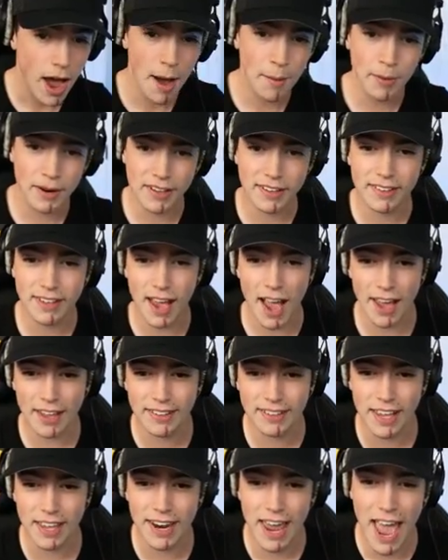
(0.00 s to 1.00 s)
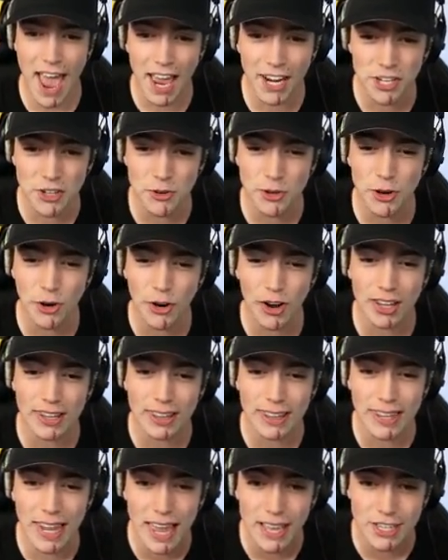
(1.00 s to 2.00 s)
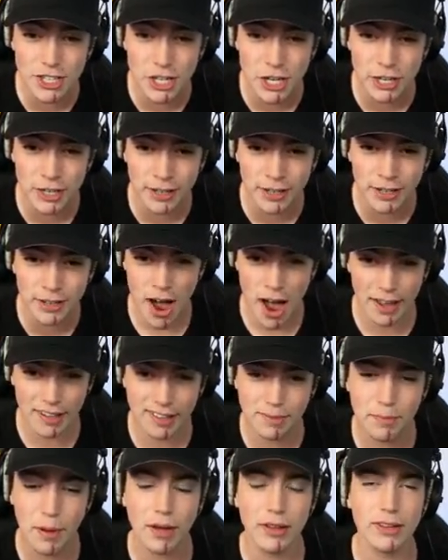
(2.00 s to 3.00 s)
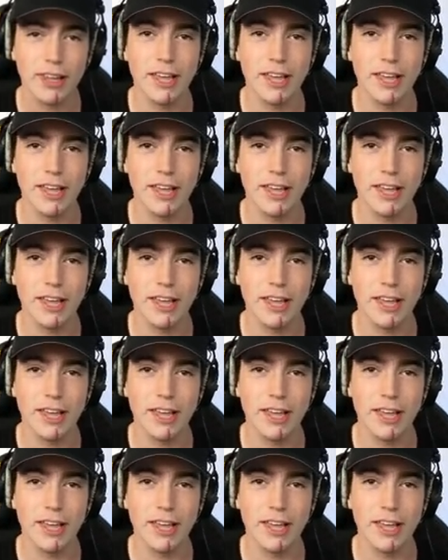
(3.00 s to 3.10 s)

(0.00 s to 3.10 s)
I'm gonna say, I said, Enyu, you're a legend. I spelt